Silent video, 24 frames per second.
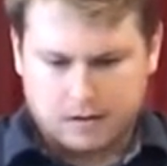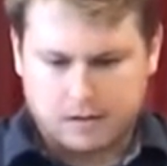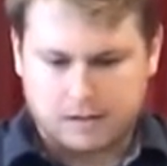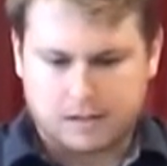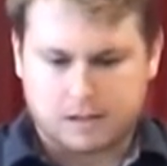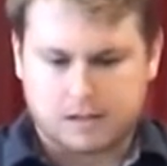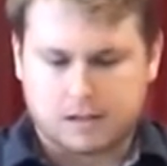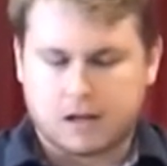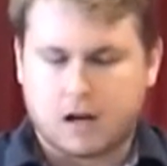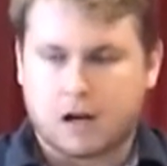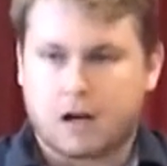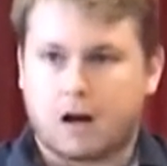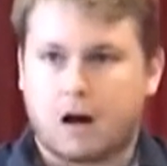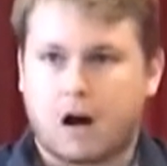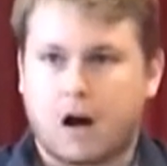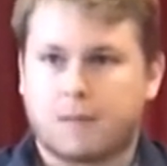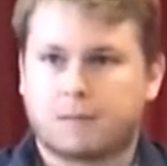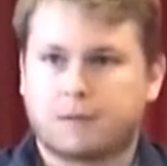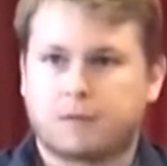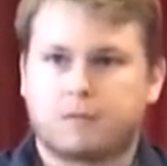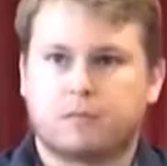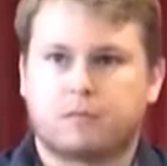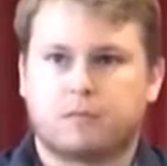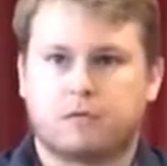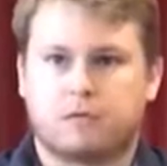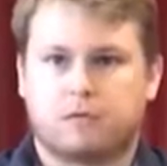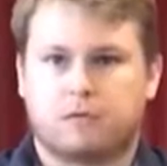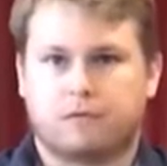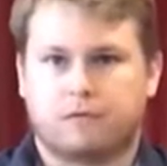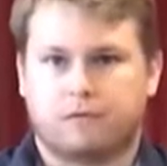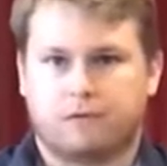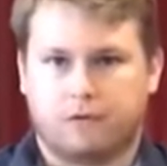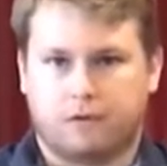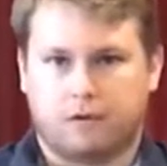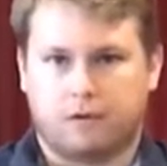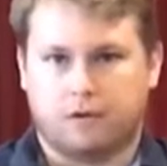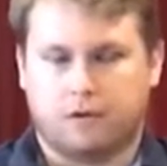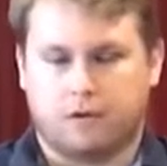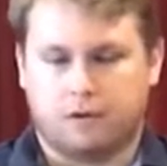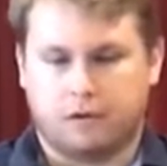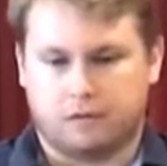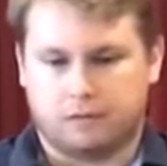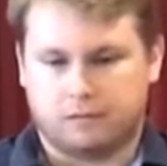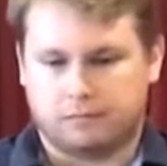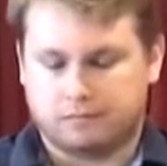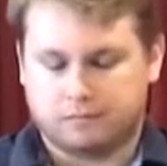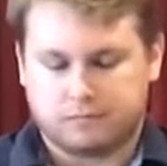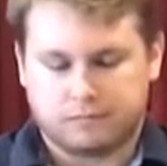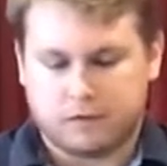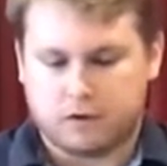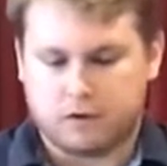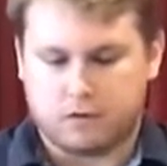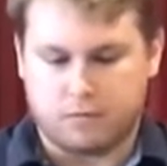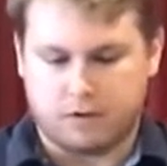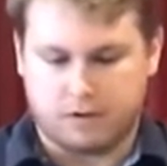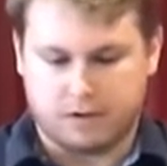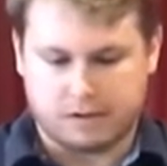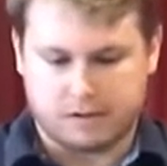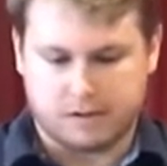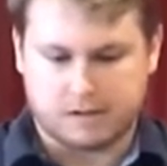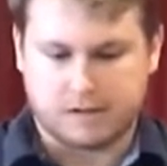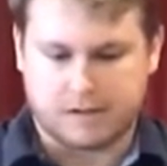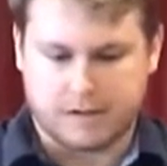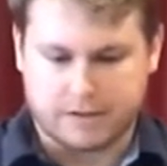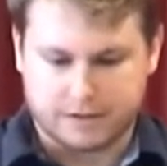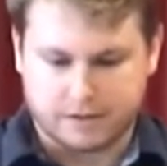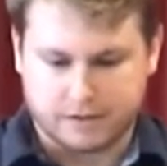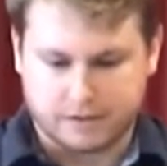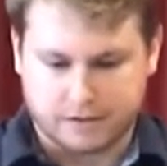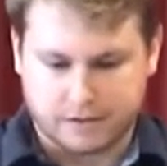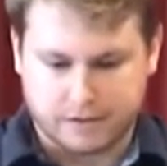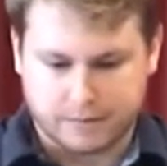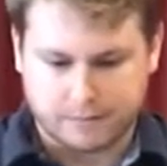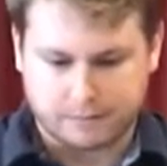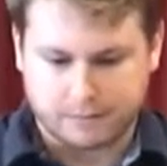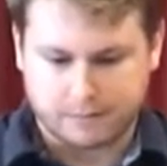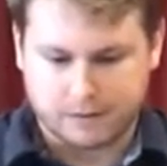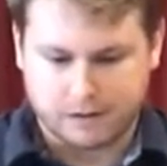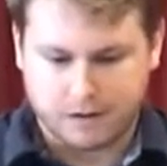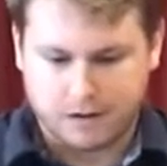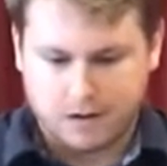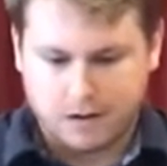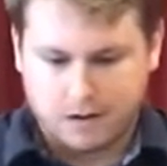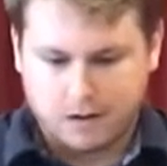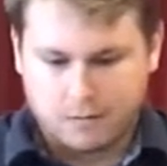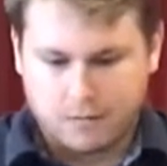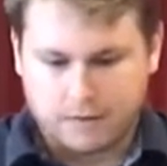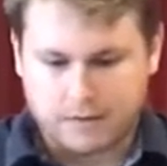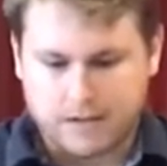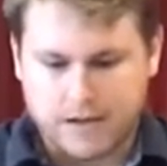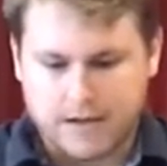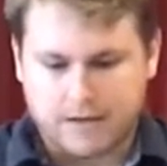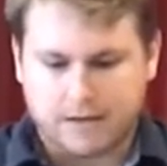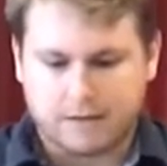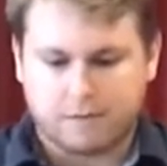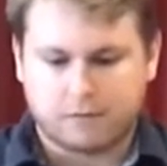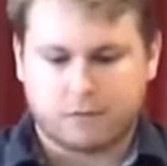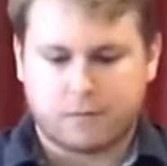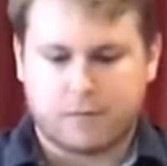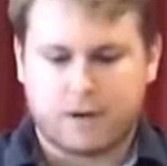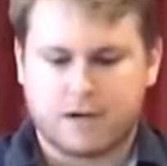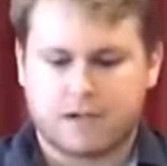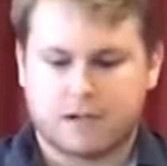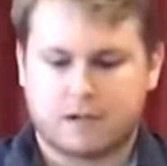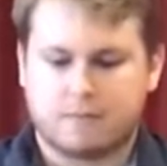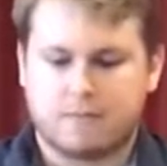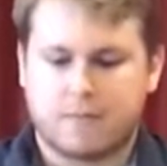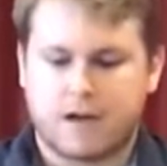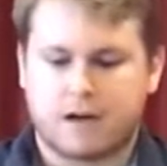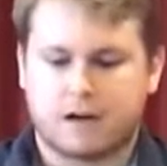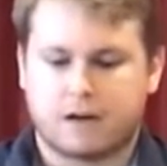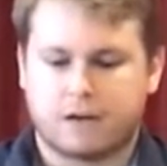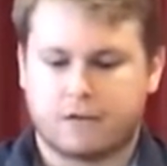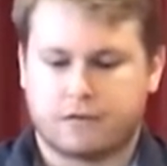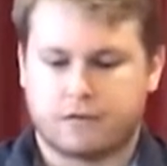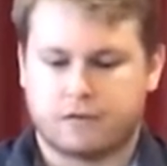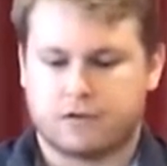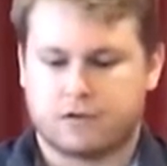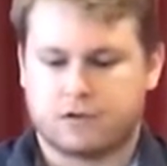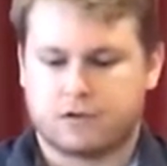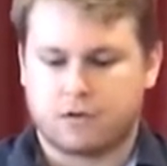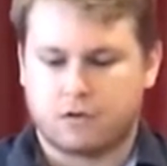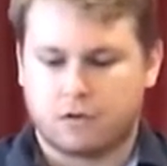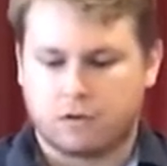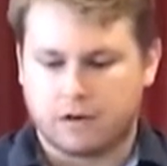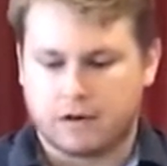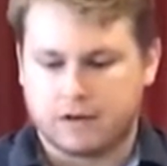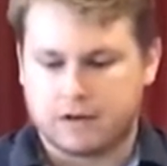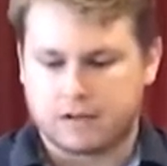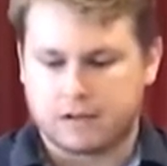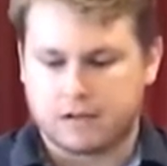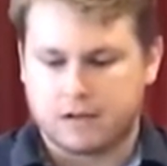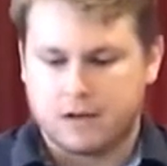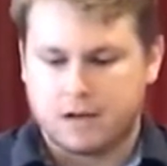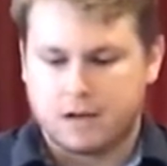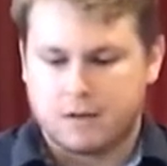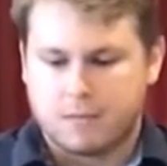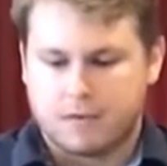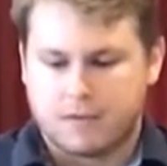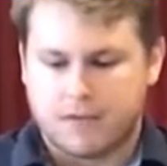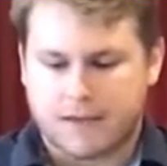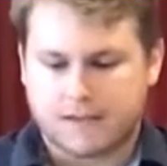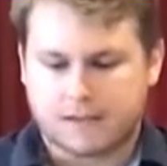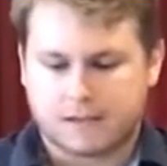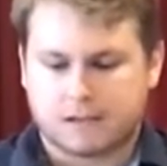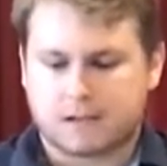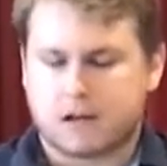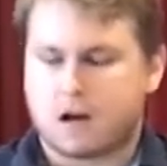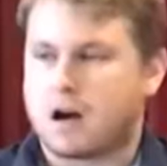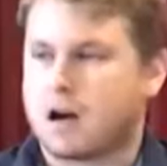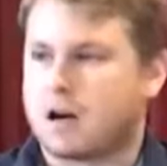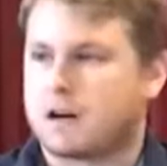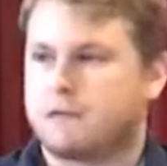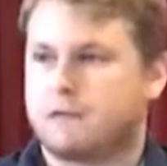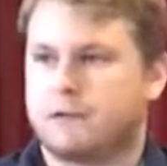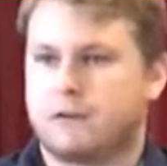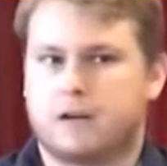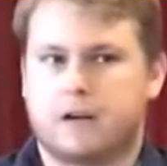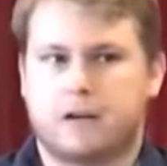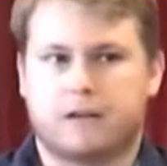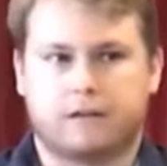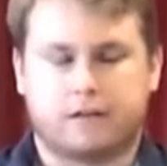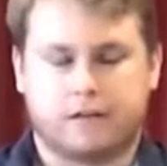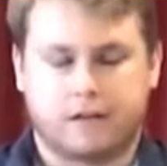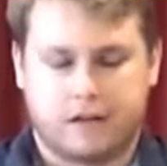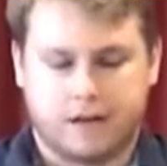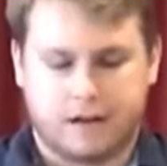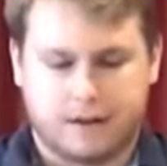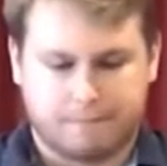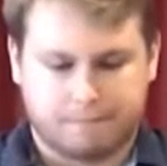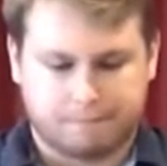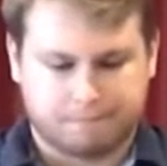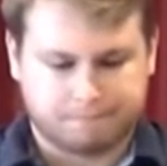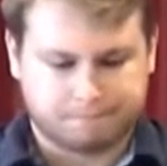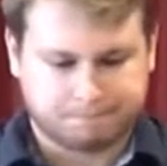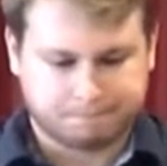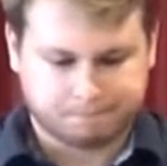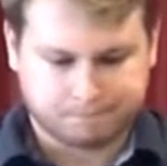This is not optimal for humans, essentially. We take information better through stories, but that's a talk for another time.